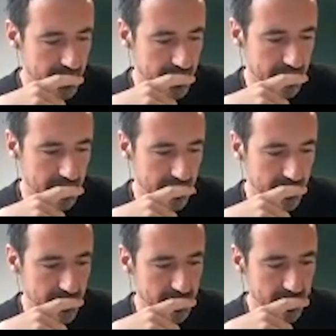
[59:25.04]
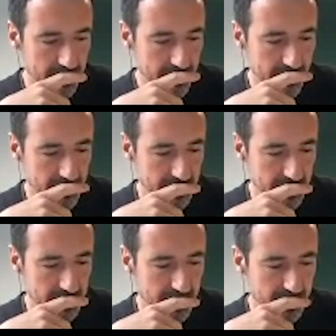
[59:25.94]
Yeah, I think I understand.
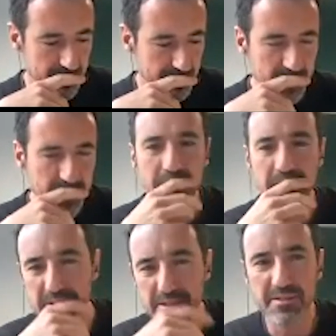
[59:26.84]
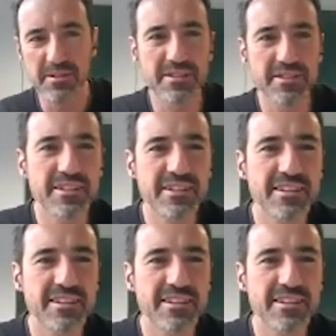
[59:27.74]
Yeah, this is what I asked.